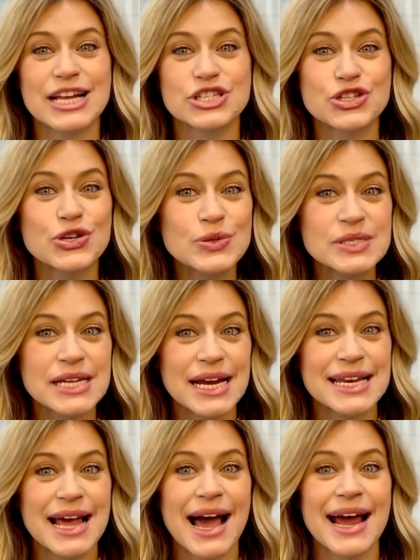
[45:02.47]
and Tuesday
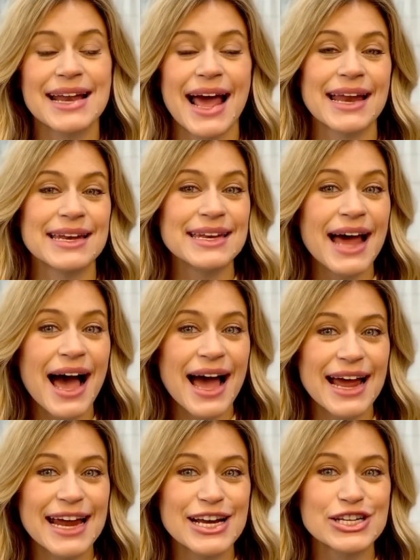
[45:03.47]
night at
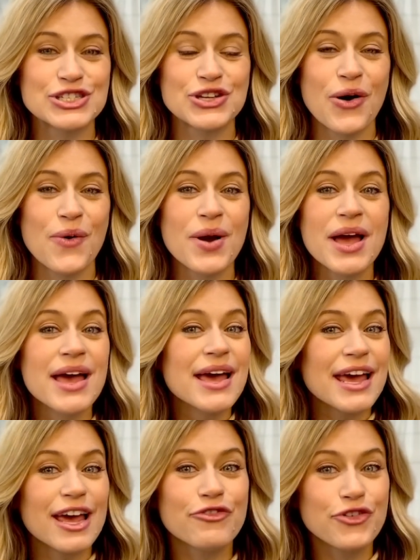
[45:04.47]
9. So
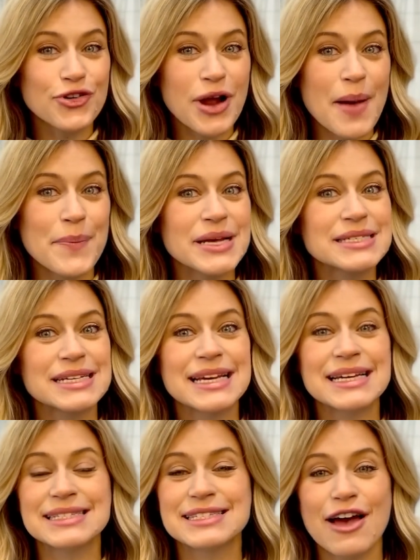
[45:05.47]
if you're not
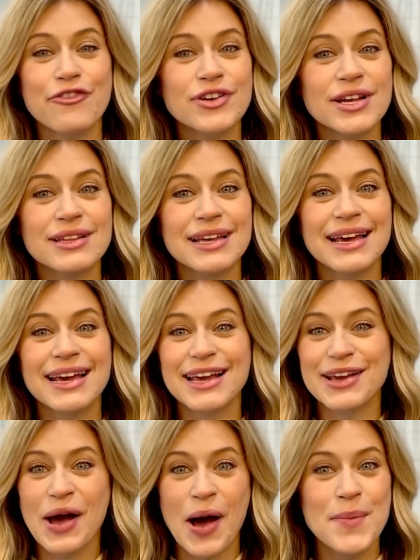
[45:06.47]
busy, definitely
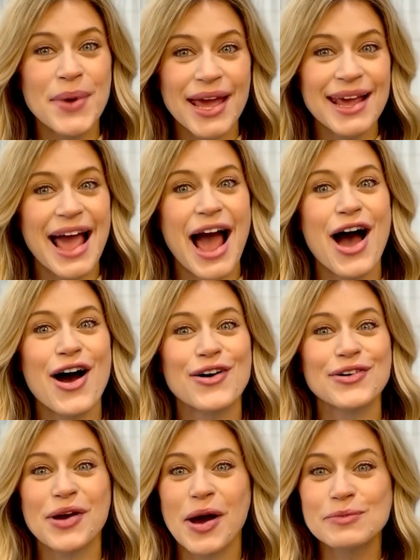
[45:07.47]
come hang
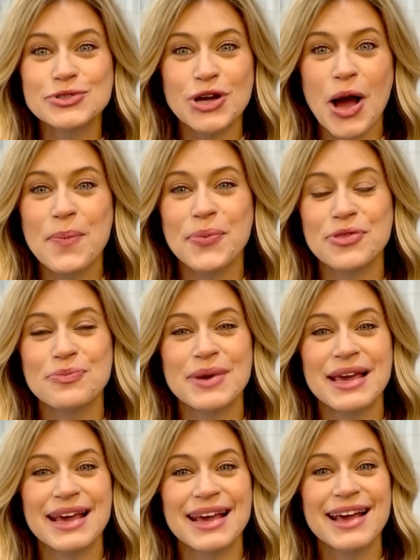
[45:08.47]
out, come shop with
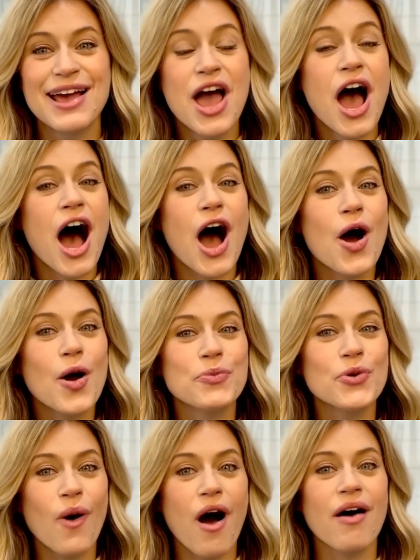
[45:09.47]
me. I hope
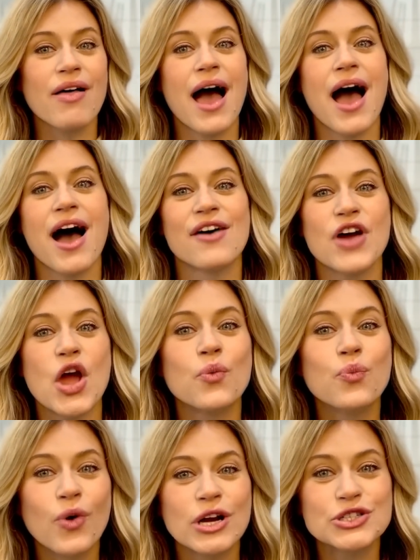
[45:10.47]
you all have a
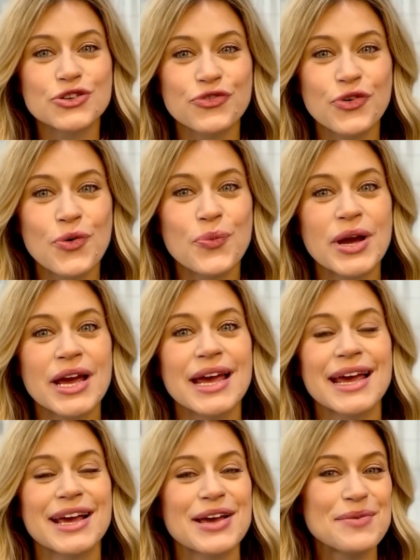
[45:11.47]
wonderful
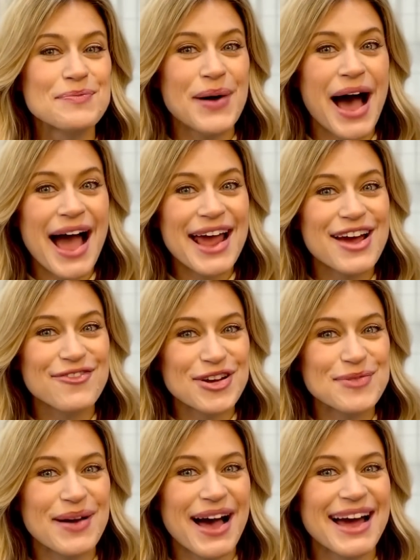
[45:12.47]
week. Bye,
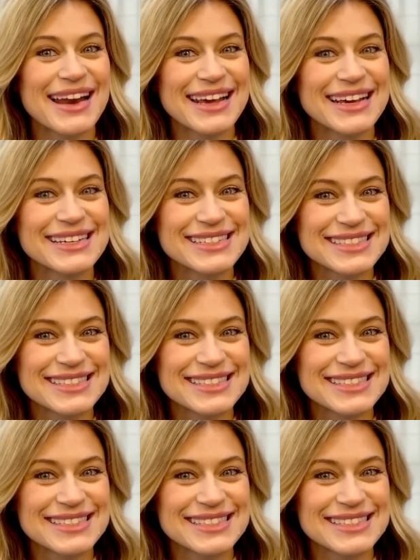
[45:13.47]
everybody.